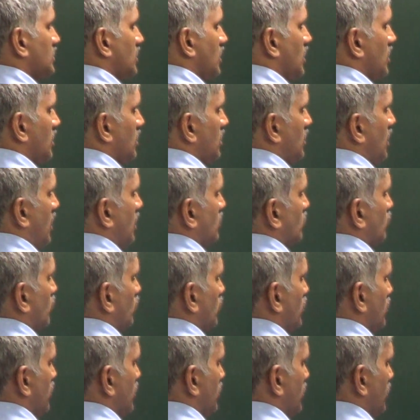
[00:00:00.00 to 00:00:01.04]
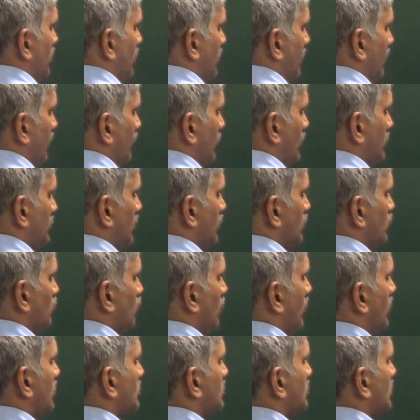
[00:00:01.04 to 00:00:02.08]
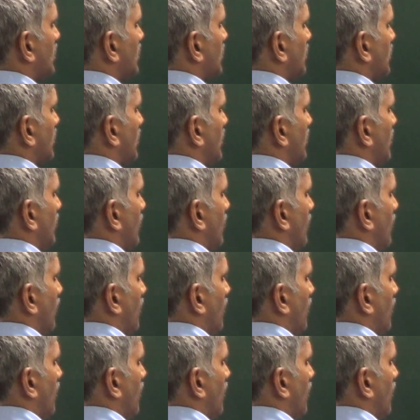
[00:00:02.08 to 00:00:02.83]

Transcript: are non-collinear. This is one circle